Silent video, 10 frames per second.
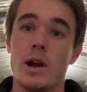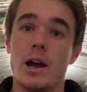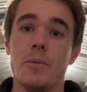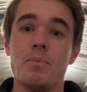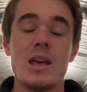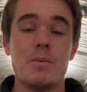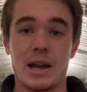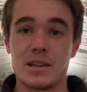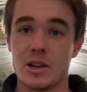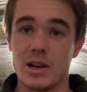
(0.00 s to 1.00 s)
our
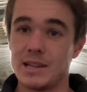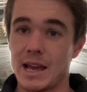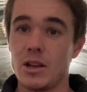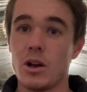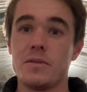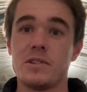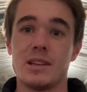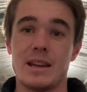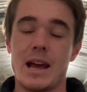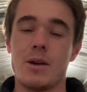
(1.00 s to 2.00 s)
backside takeoffs
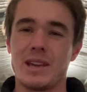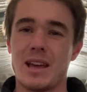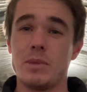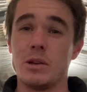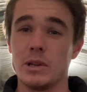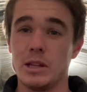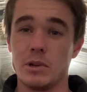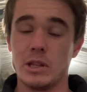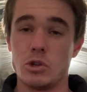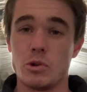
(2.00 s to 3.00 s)
and how it can be really,
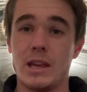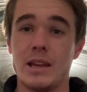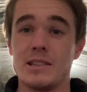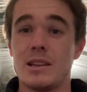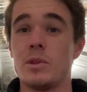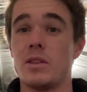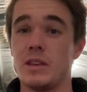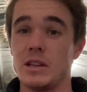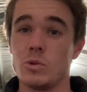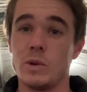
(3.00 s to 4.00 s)
really tricky and some of the
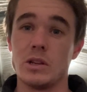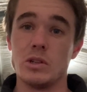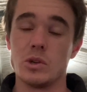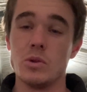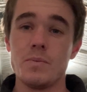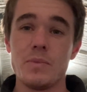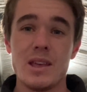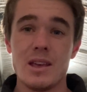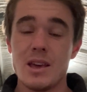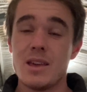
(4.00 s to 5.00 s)
things we can do.
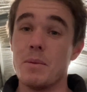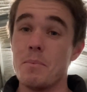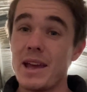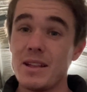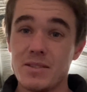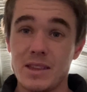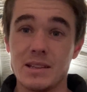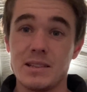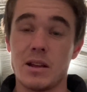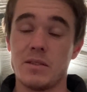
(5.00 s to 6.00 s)
The main
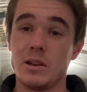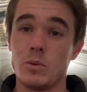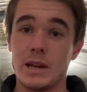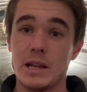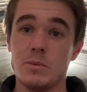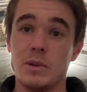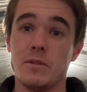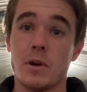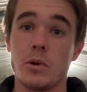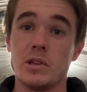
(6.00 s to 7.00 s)
things that I think we need to be
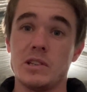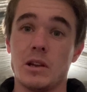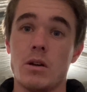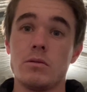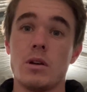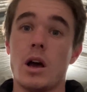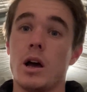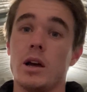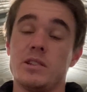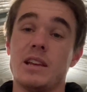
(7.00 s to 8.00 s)
focusing on
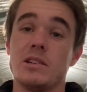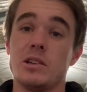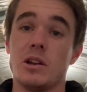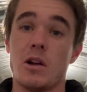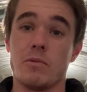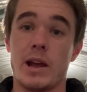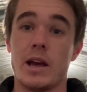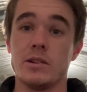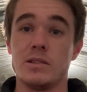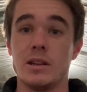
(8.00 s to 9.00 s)
are centered
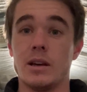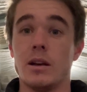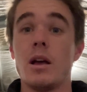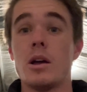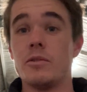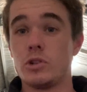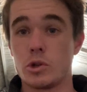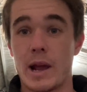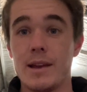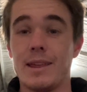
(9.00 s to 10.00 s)
around the
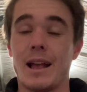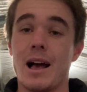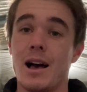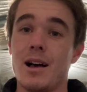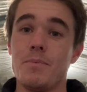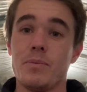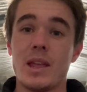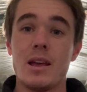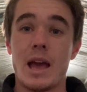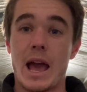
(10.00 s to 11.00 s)
trailing arm,
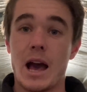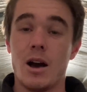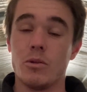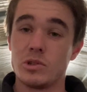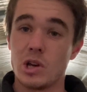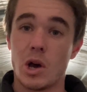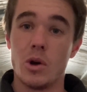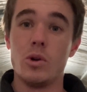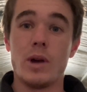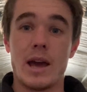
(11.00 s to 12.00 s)
our
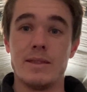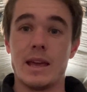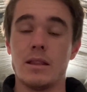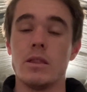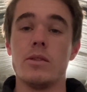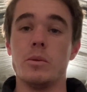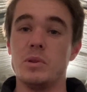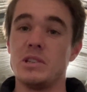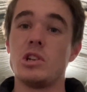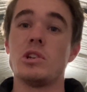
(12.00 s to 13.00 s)
toe, and then the position